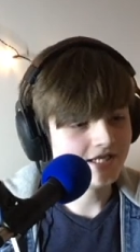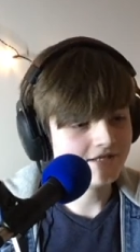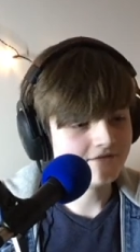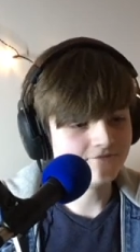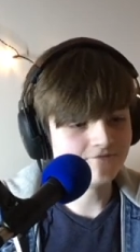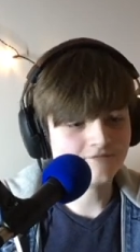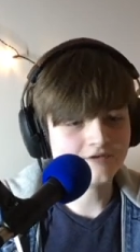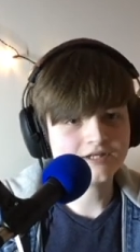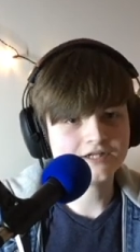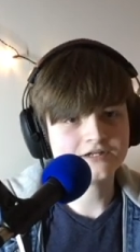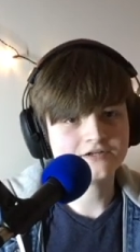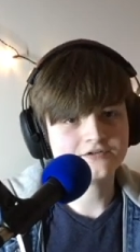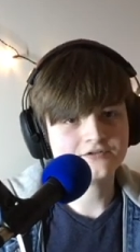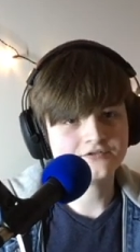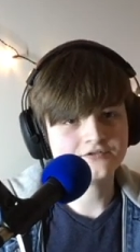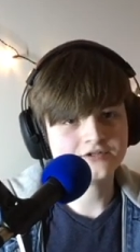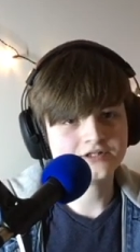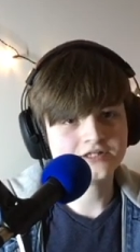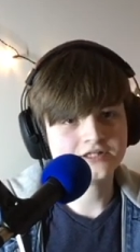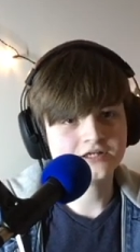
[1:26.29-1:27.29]

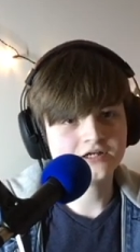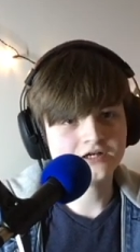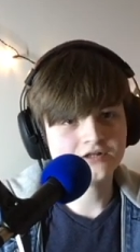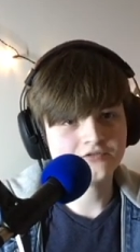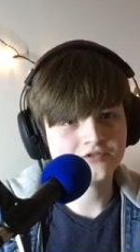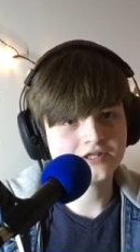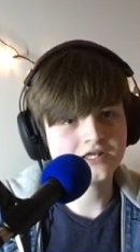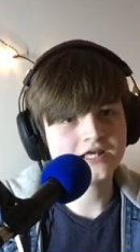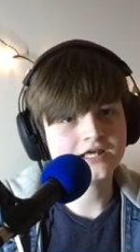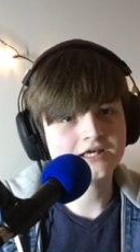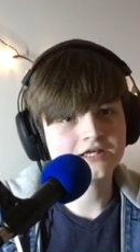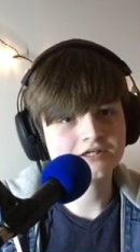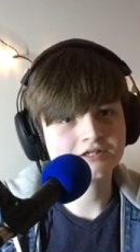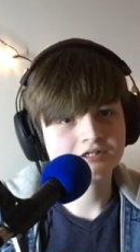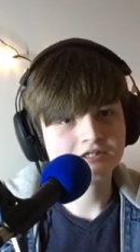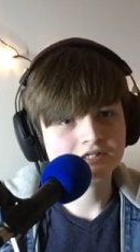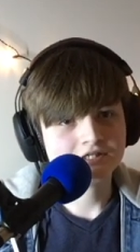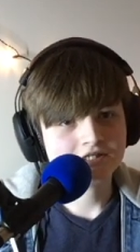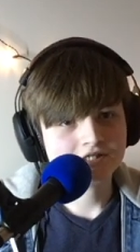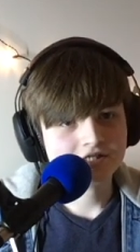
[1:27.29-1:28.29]
invented the uh, the
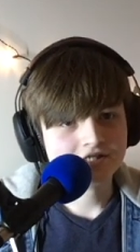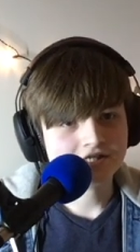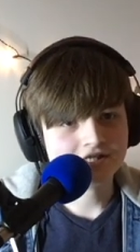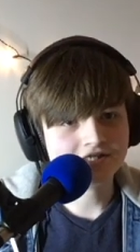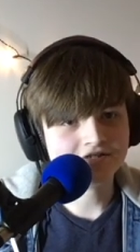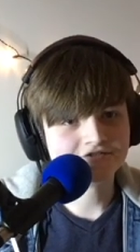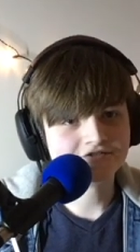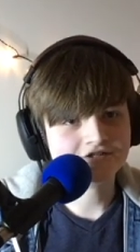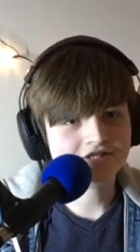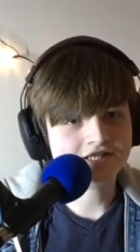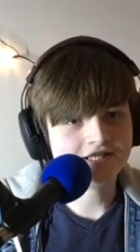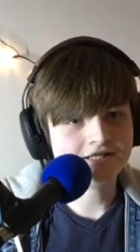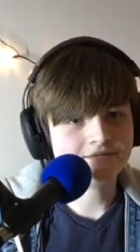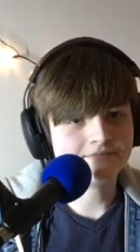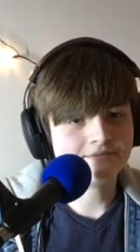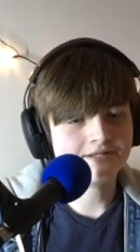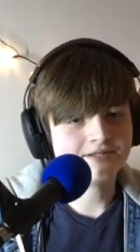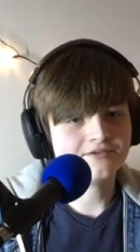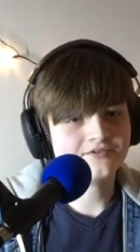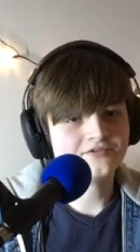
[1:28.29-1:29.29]
egg. His
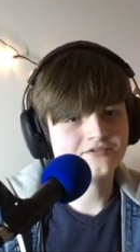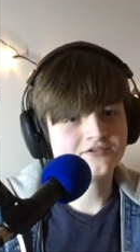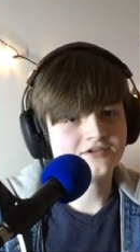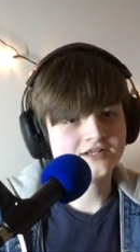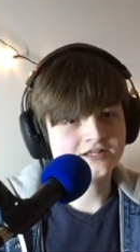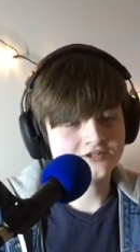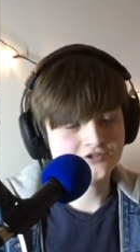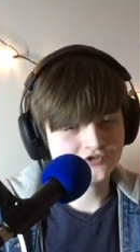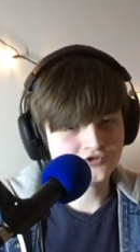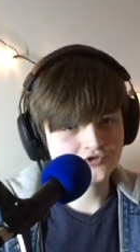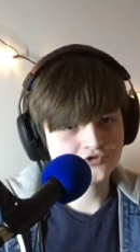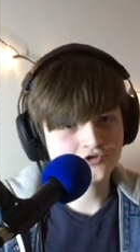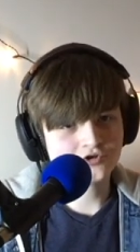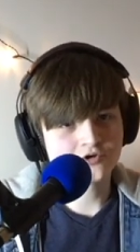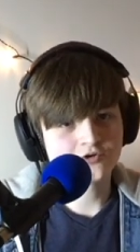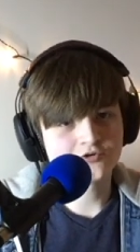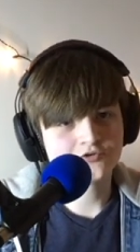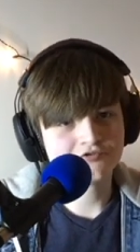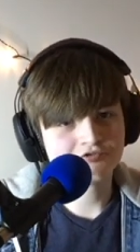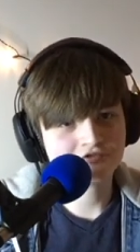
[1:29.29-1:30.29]
name is is
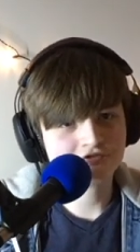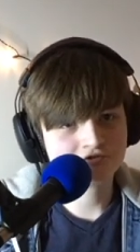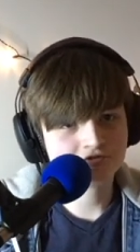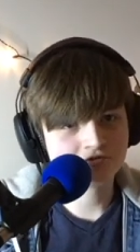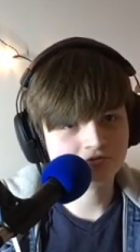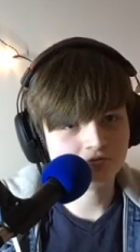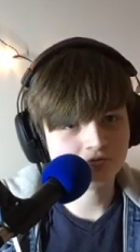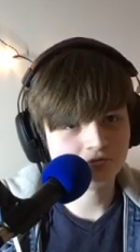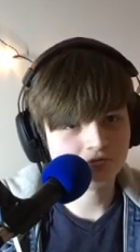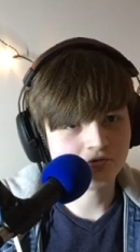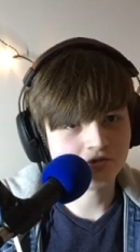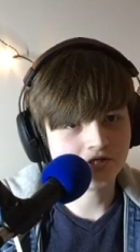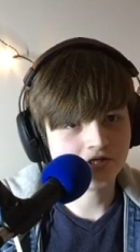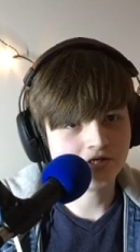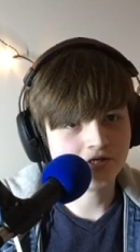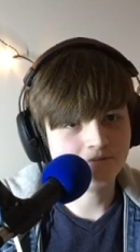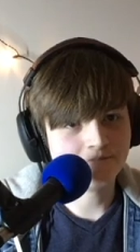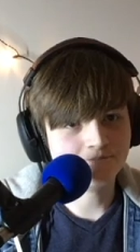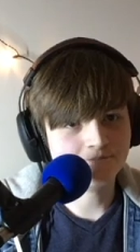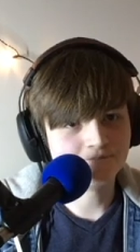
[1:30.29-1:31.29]
Jarskol
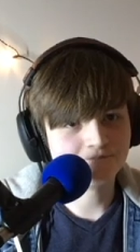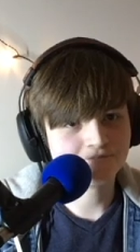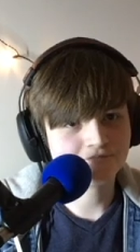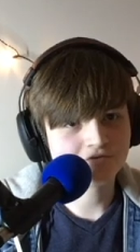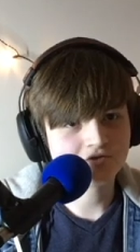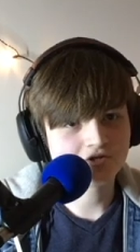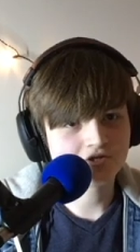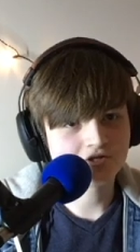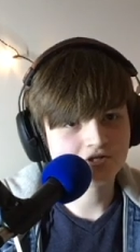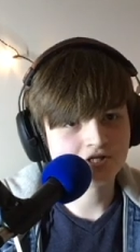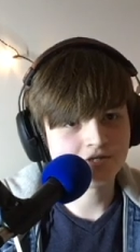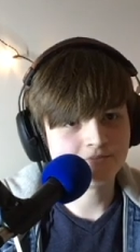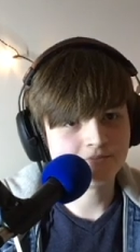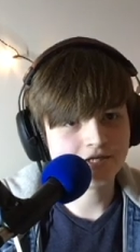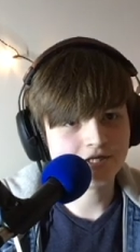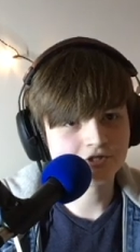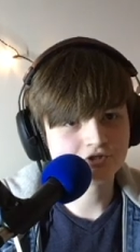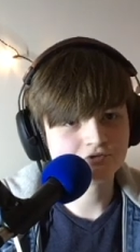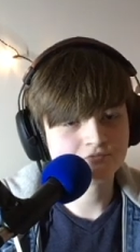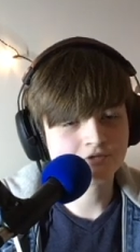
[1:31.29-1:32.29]
um,
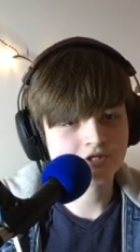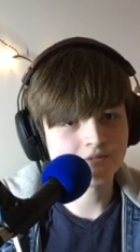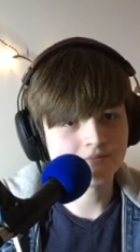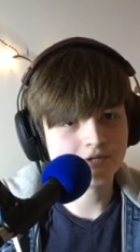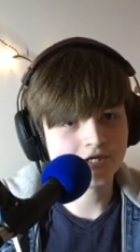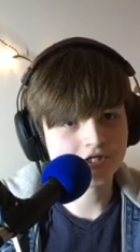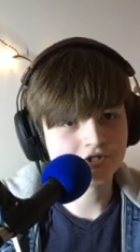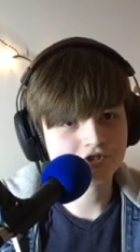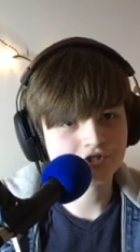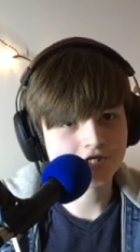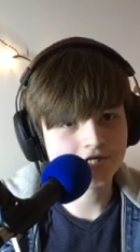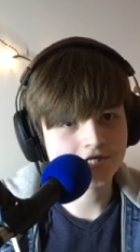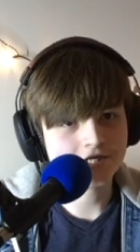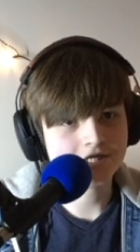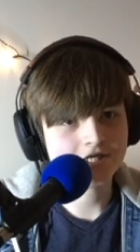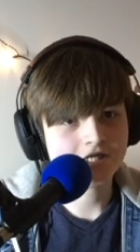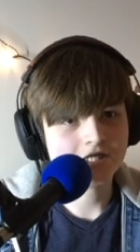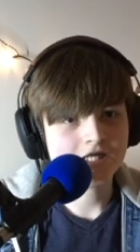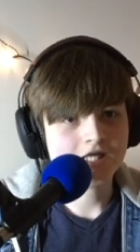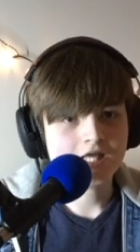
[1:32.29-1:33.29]
Kabache,
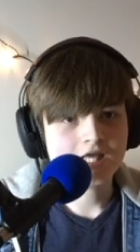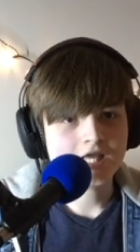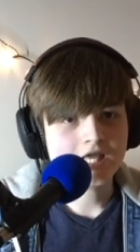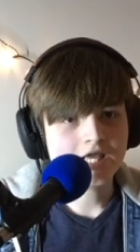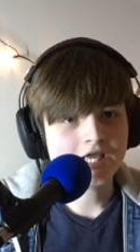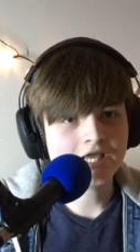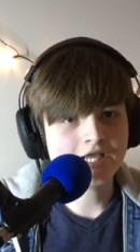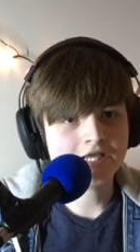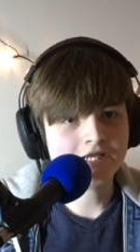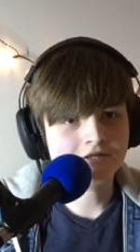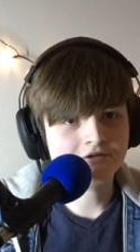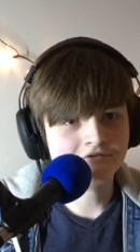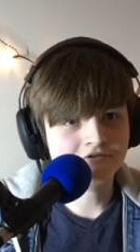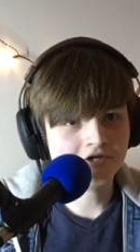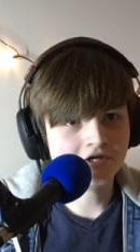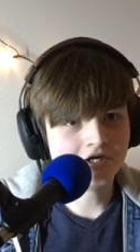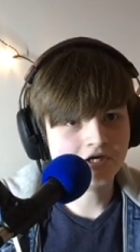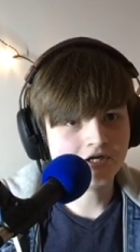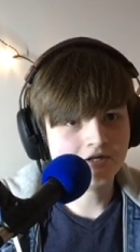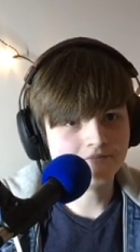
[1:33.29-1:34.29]
and
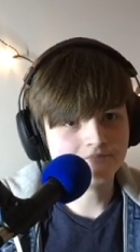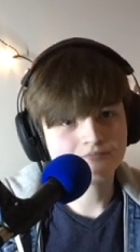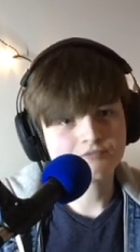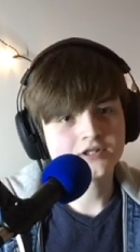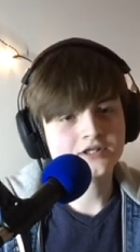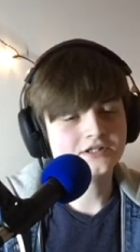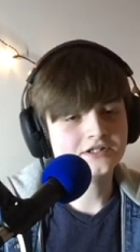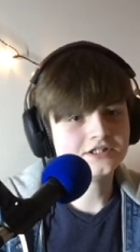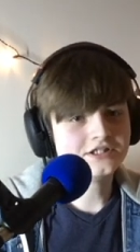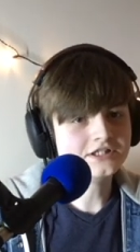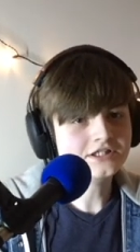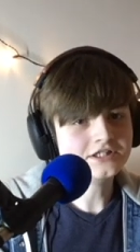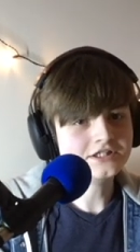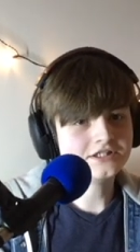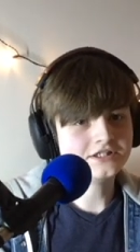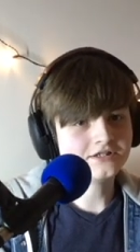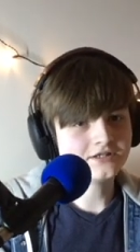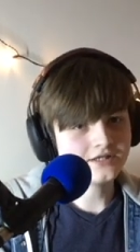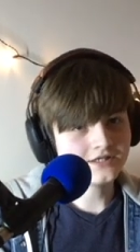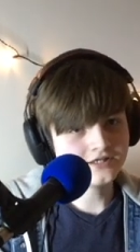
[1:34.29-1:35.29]
uh, and
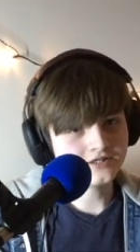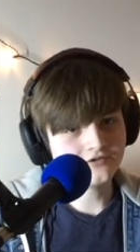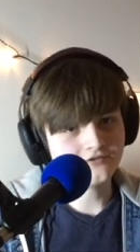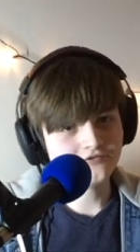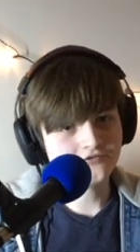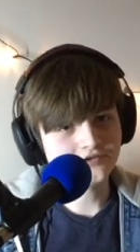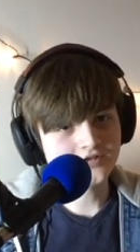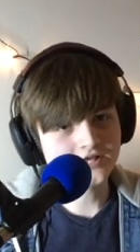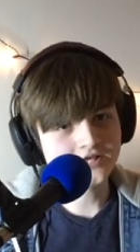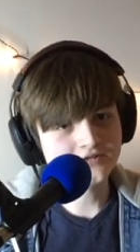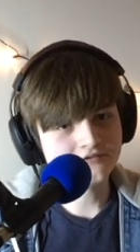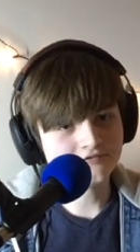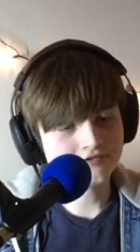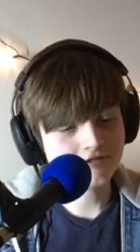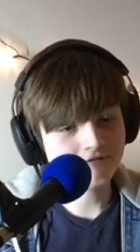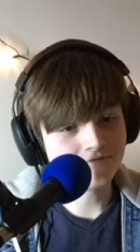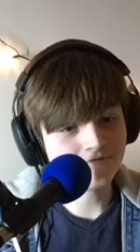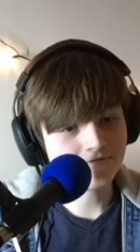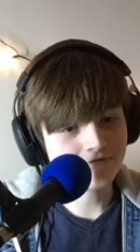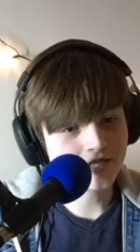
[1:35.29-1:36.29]
he is is
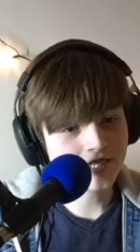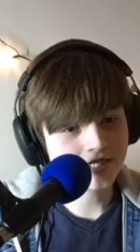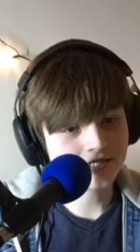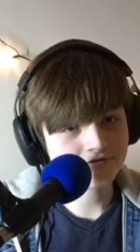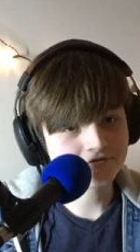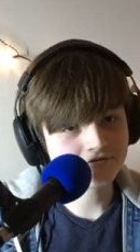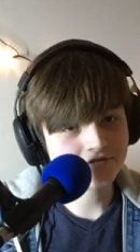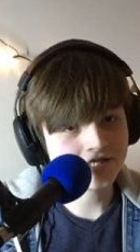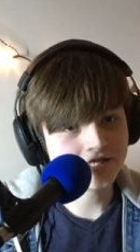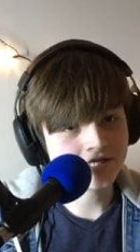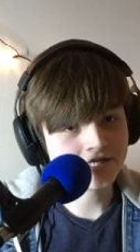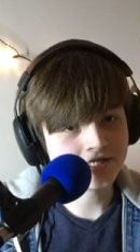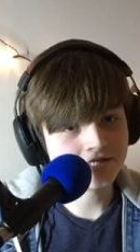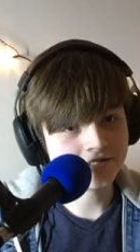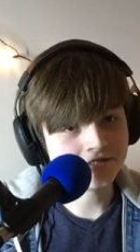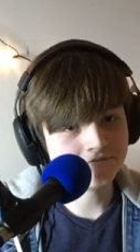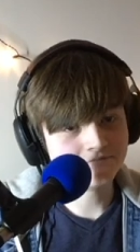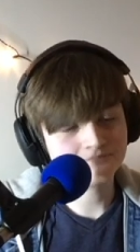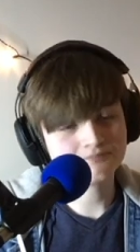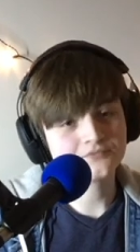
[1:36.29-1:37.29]
in fact
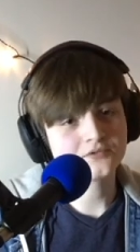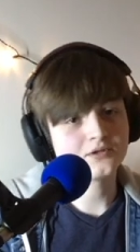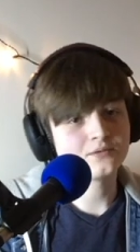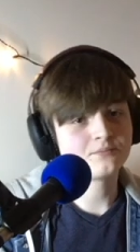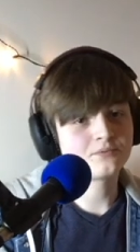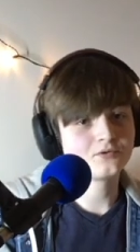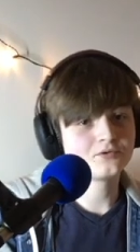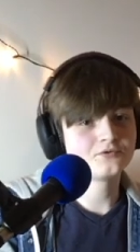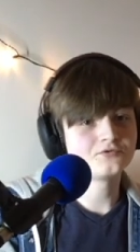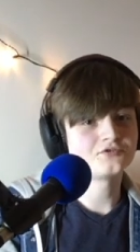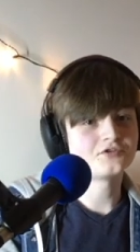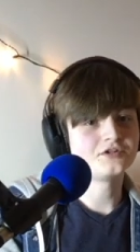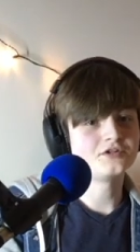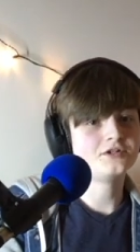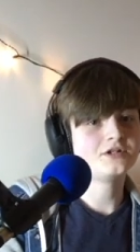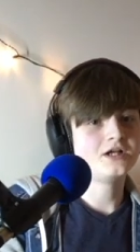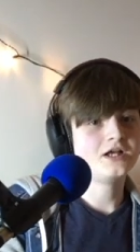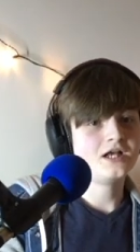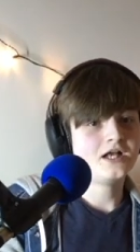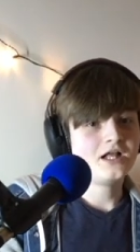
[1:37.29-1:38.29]
a
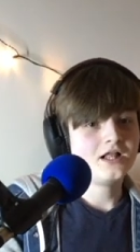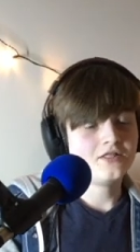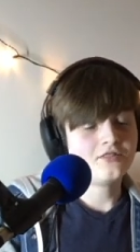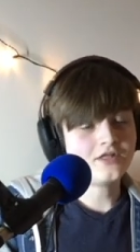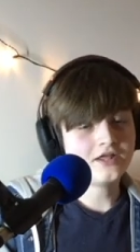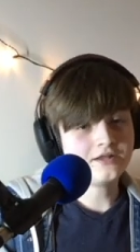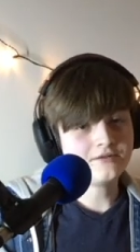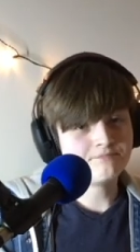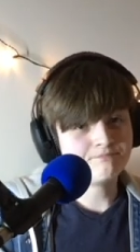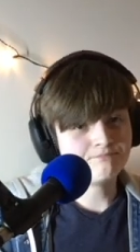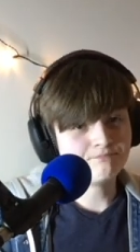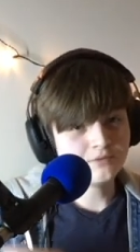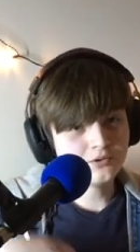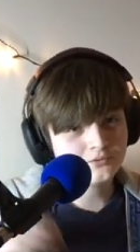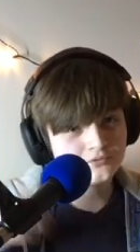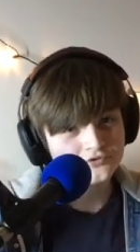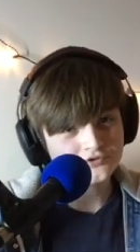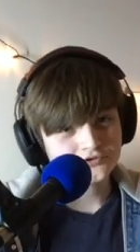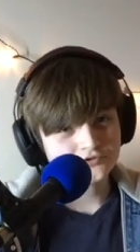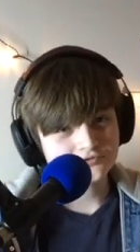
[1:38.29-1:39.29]
person that
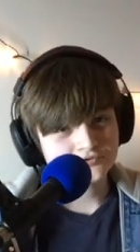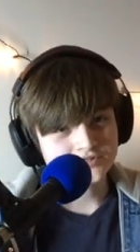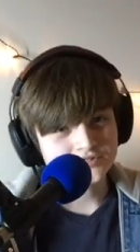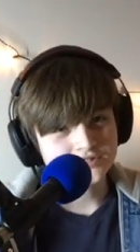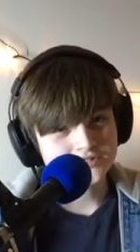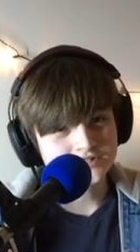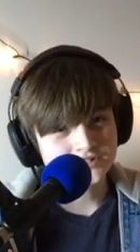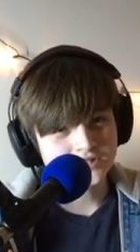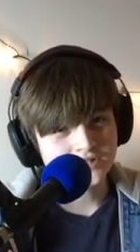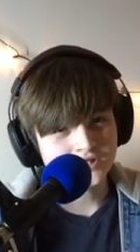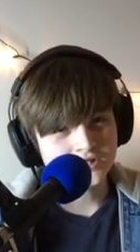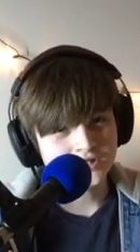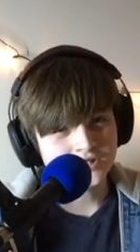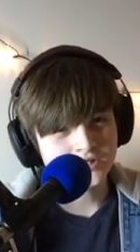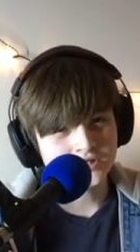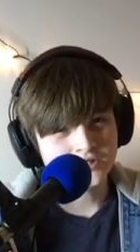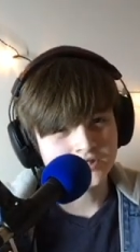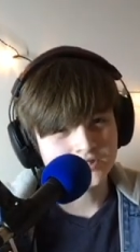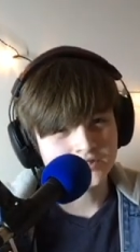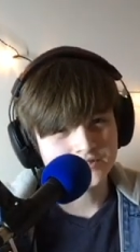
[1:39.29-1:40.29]
mostly
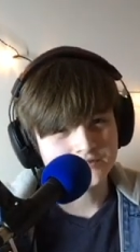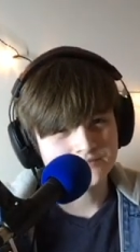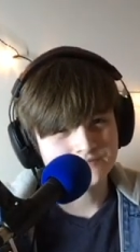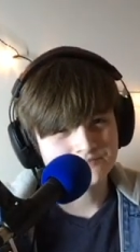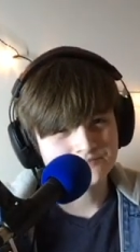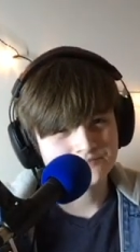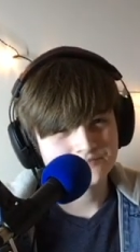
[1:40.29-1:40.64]
uh,